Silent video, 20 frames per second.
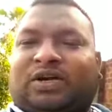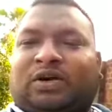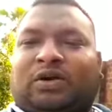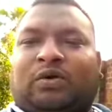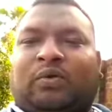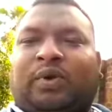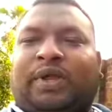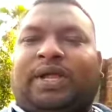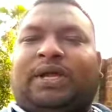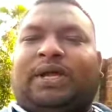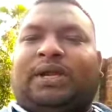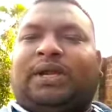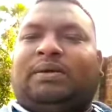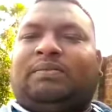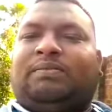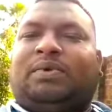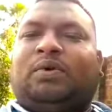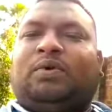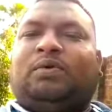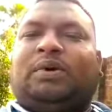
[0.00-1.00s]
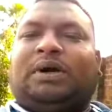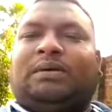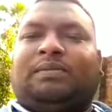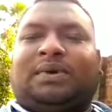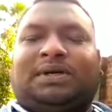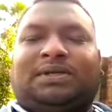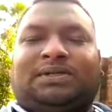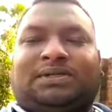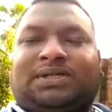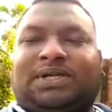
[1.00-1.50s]
or we can improve our
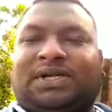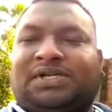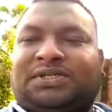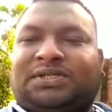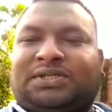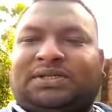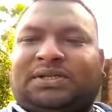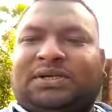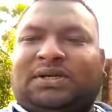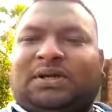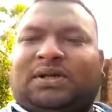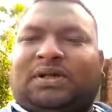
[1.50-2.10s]
pronunciation